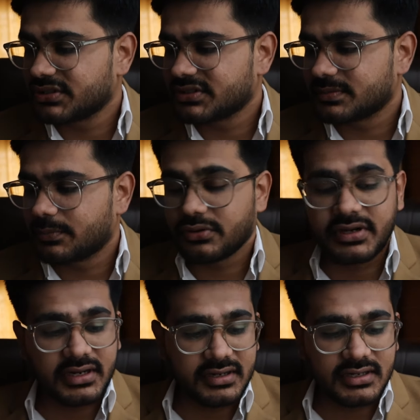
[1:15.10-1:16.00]
is
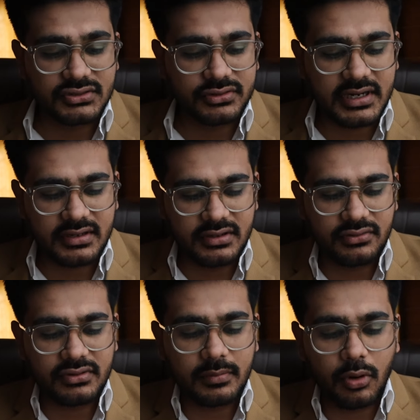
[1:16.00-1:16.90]
protected so that, you
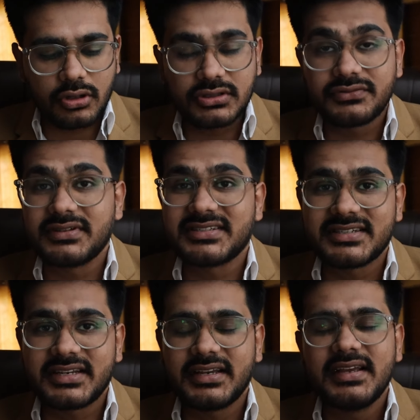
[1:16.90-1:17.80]
know, the bottles will
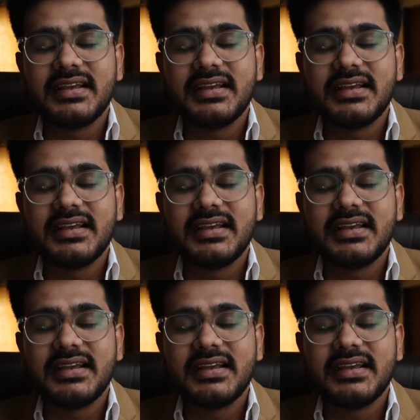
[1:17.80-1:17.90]
stay